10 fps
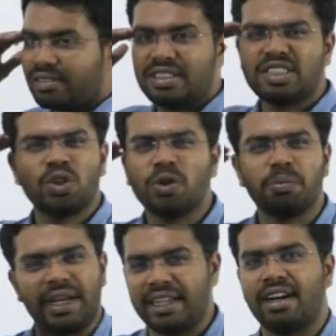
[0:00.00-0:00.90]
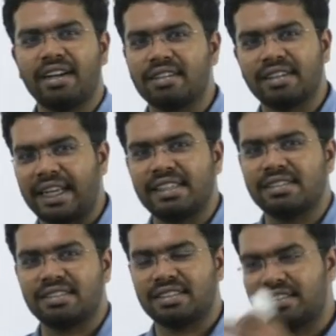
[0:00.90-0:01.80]
Just don't by heart the
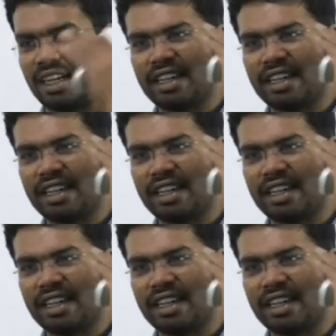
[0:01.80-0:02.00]
lines. Just